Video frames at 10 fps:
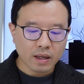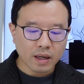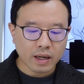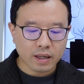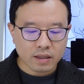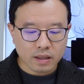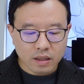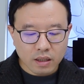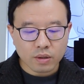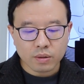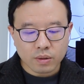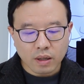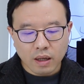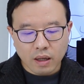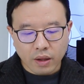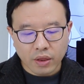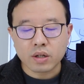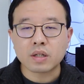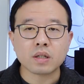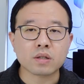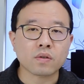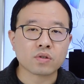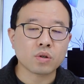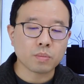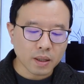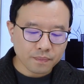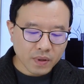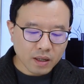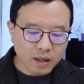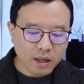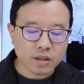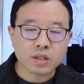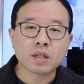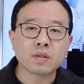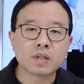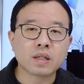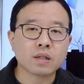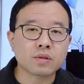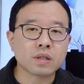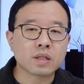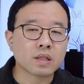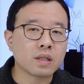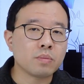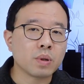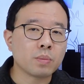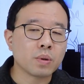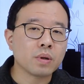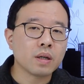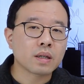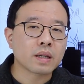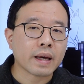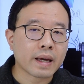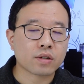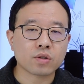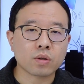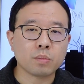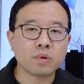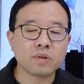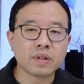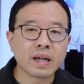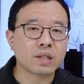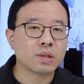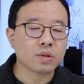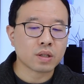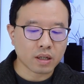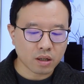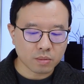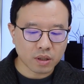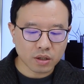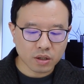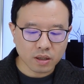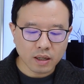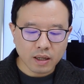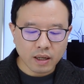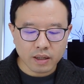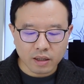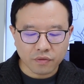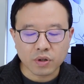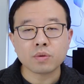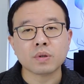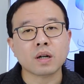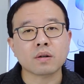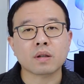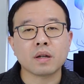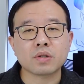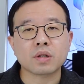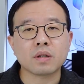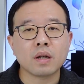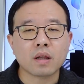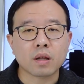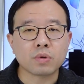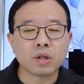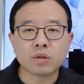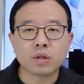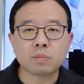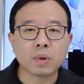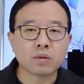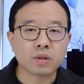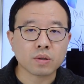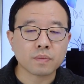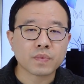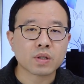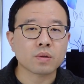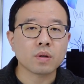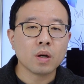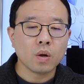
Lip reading: and till 30th October, 660 people get actual approved, actual state nomination. And if we do a calculation, the ratio is about 2. So